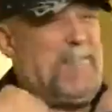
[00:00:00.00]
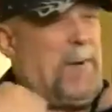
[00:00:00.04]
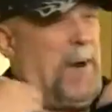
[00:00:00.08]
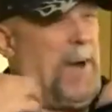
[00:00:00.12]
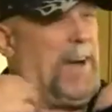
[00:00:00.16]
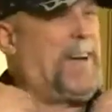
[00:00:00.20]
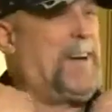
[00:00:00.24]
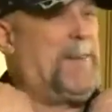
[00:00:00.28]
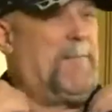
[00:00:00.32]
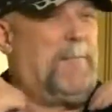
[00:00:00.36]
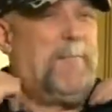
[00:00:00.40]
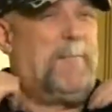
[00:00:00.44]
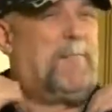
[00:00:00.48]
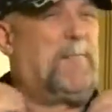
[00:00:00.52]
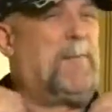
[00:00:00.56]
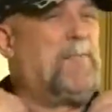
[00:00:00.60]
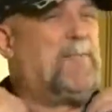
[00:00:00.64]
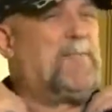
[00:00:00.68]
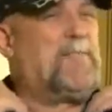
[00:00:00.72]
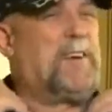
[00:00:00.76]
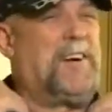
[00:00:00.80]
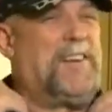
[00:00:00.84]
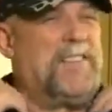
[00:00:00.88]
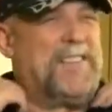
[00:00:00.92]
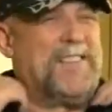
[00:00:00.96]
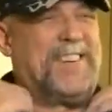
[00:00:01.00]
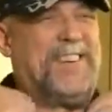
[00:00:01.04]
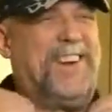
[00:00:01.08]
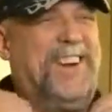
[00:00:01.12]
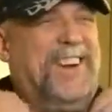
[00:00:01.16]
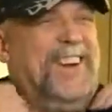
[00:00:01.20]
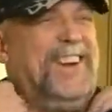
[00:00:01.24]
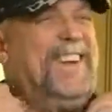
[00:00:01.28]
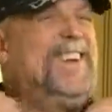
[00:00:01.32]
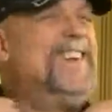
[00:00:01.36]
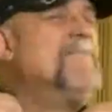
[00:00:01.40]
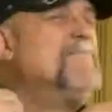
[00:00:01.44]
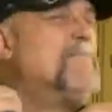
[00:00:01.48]
I Brian Rice is a
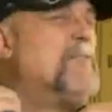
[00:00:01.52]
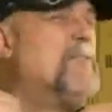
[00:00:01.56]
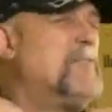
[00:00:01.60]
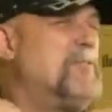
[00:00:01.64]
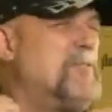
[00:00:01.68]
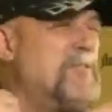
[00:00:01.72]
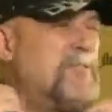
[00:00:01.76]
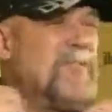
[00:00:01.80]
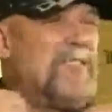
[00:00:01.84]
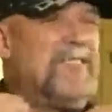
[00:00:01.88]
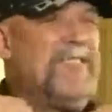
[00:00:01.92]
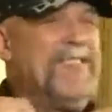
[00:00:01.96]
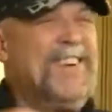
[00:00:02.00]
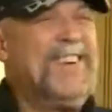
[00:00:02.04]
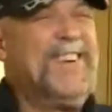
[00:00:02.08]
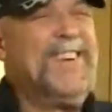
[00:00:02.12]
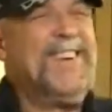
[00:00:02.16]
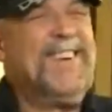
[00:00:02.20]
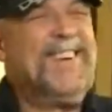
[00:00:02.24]
union man, just like